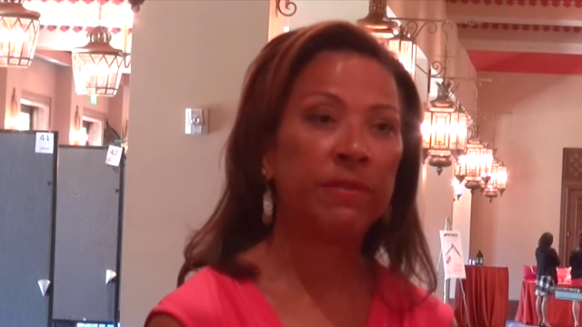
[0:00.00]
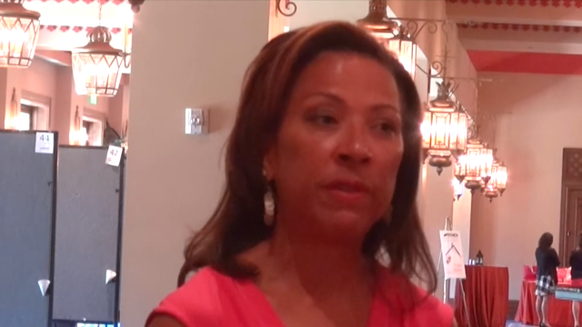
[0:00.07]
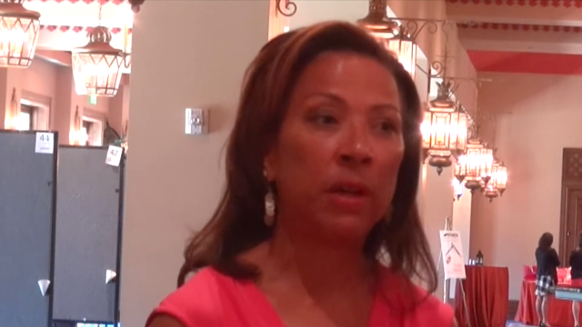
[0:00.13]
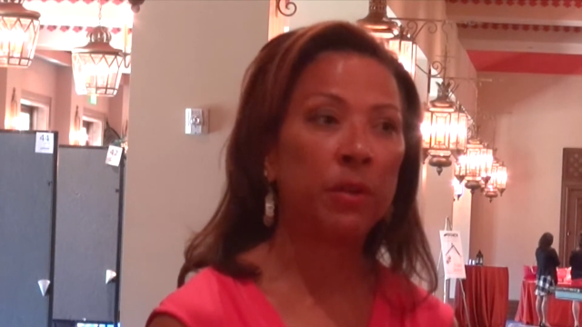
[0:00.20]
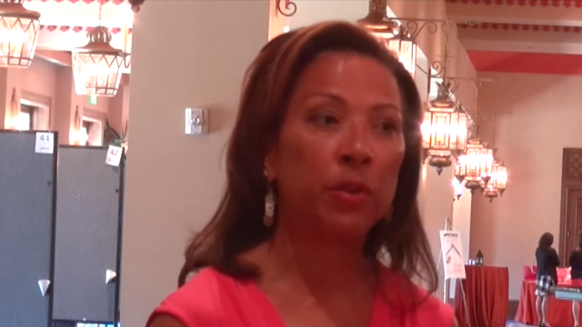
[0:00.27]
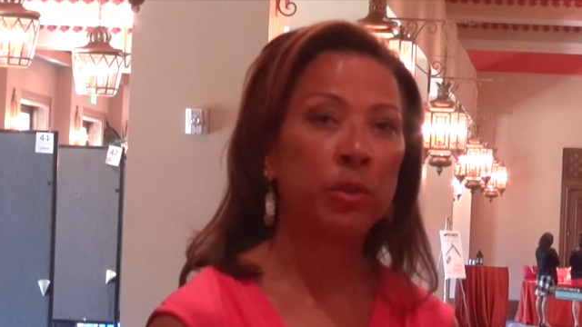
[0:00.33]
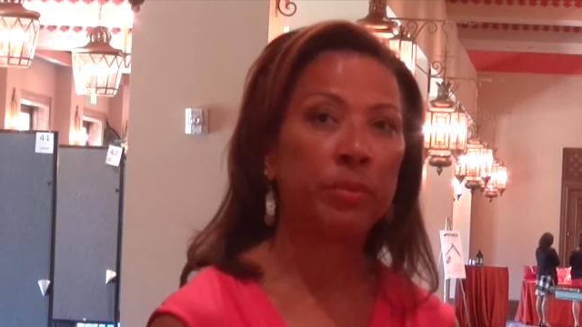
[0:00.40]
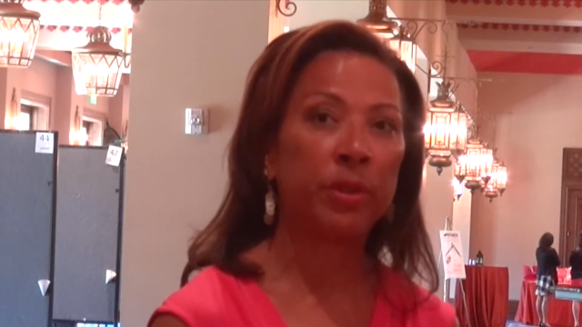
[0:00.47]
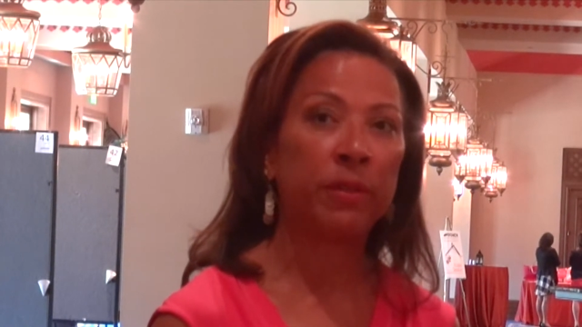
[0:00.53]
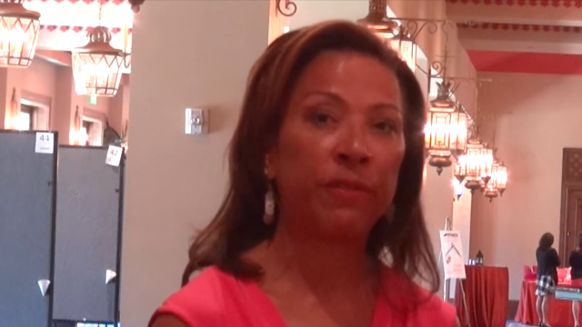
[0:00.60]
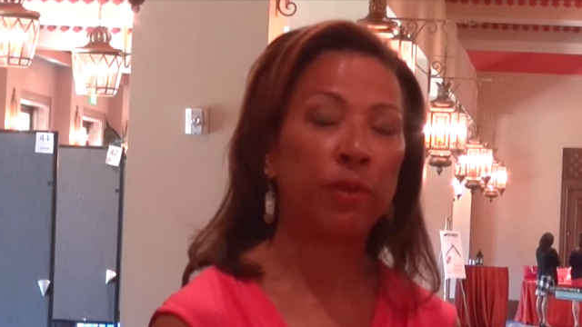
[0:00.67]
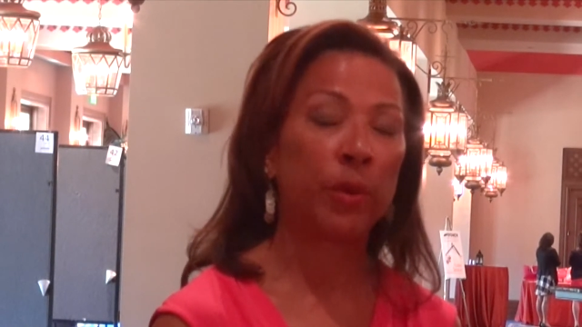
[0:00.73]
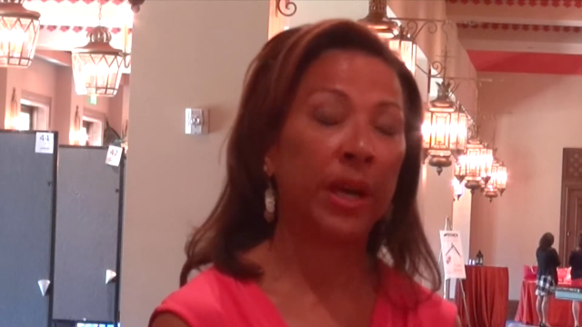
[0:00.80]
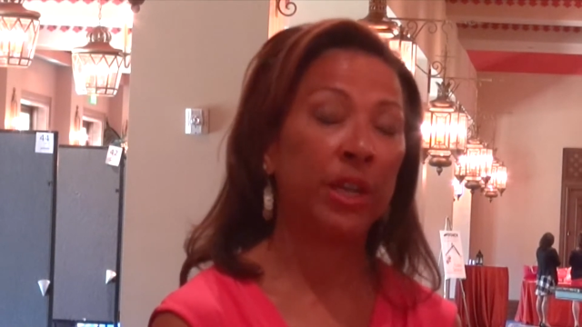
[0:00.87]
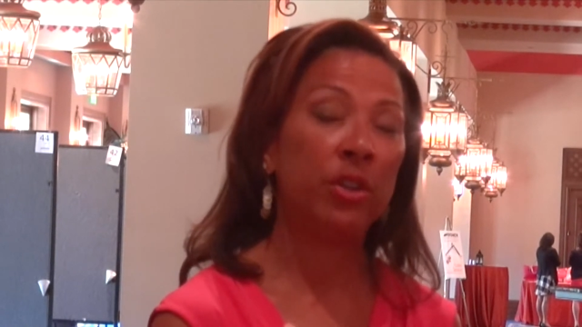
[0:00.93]
vulnerable
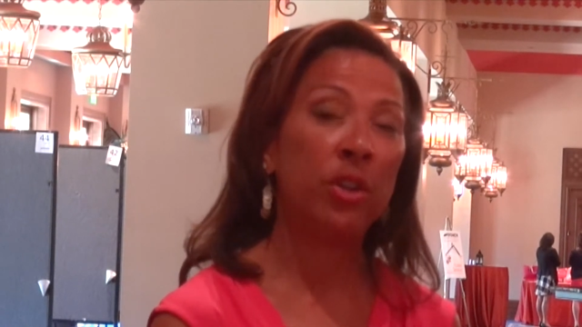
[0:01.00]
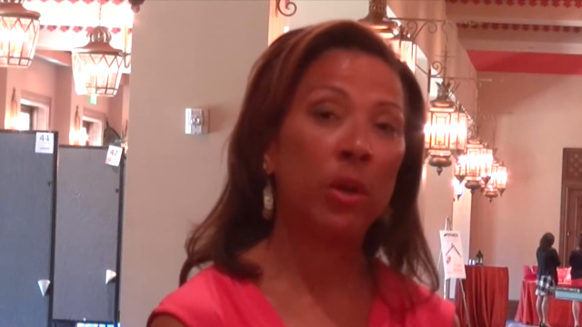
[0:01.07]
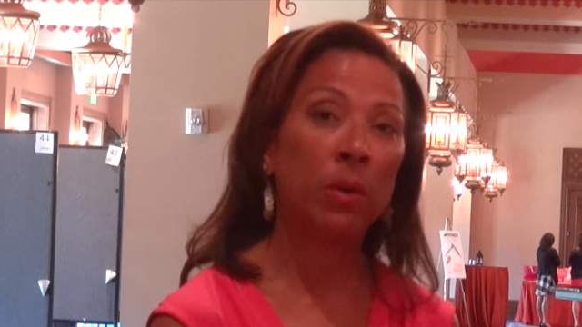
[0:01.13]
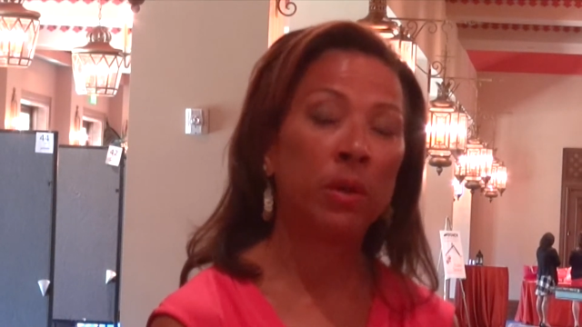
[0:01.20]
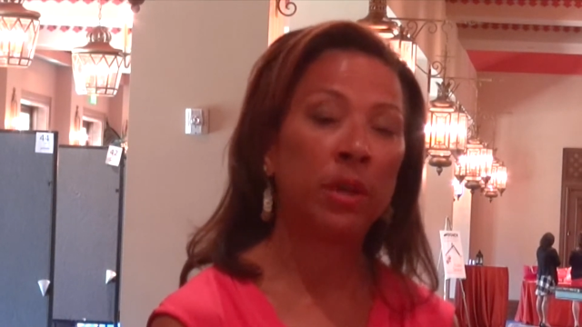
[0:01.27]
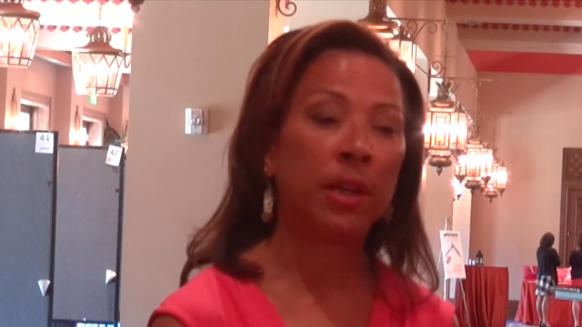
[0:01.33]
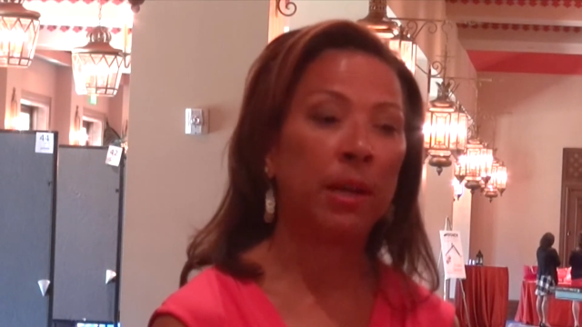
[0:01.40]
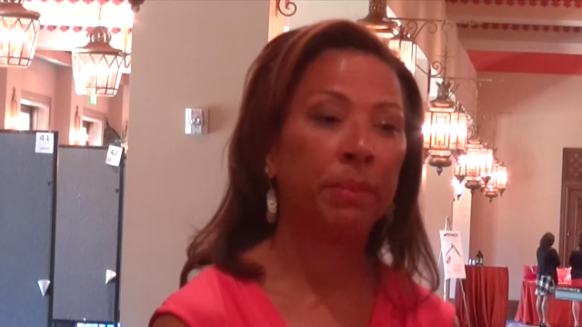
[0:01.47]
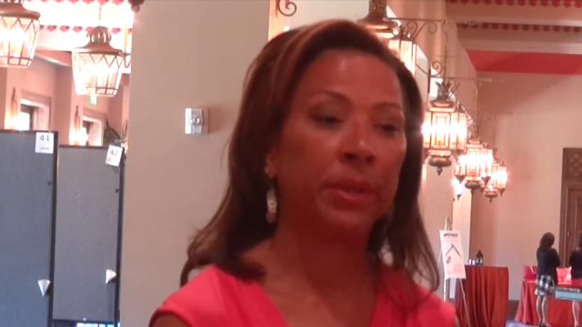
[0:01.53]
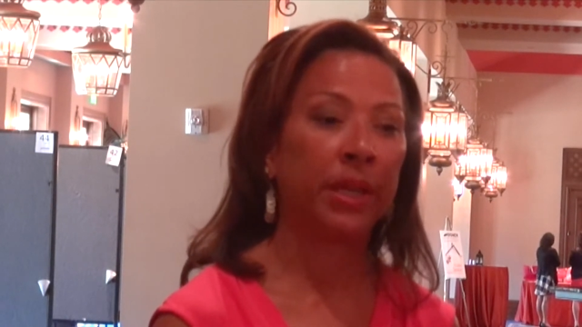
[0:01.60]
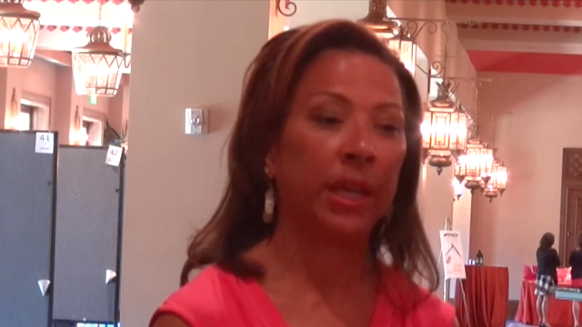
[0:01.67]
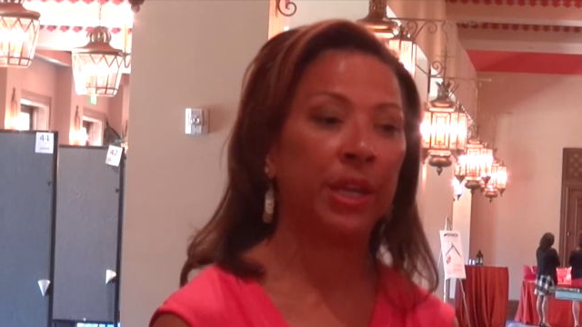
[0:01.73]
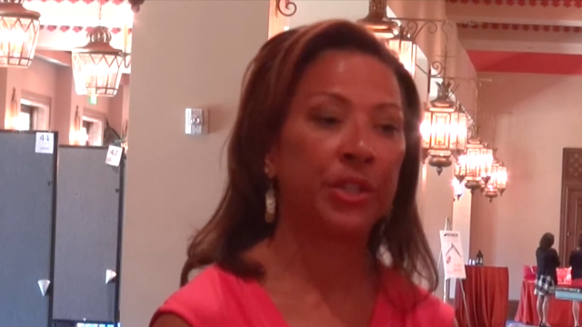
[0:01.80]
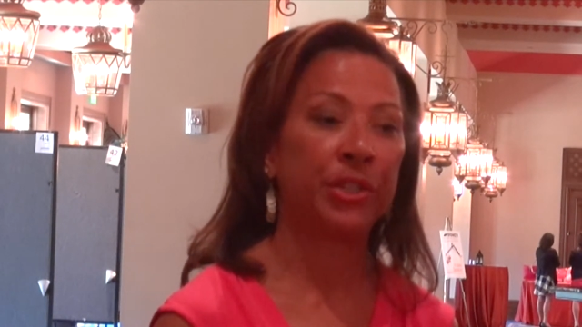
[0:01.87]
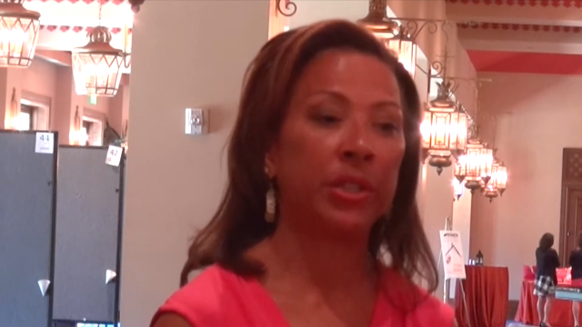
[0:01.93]
for a known
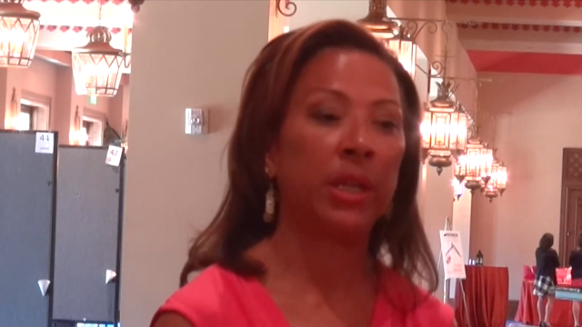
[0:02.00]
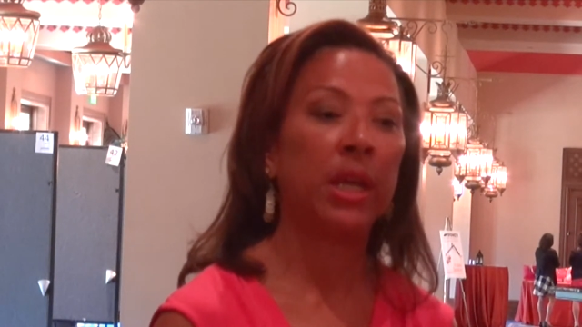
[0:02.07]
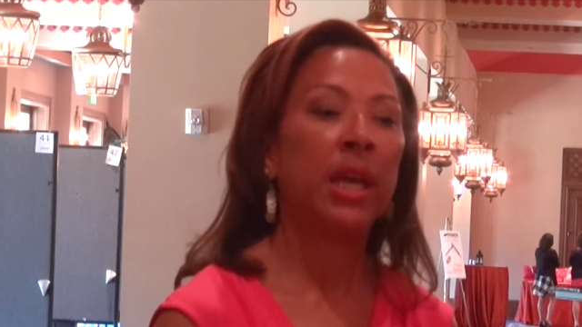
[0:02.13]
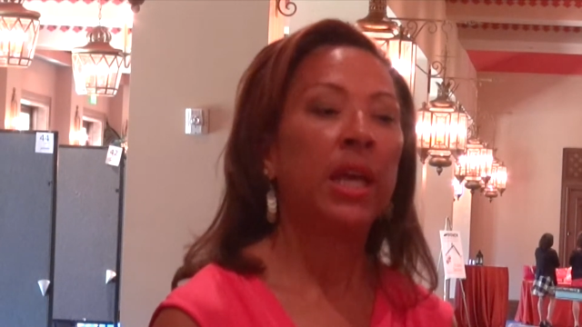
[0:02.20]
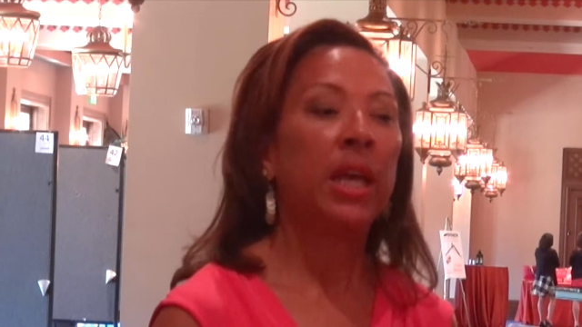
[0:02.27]
complication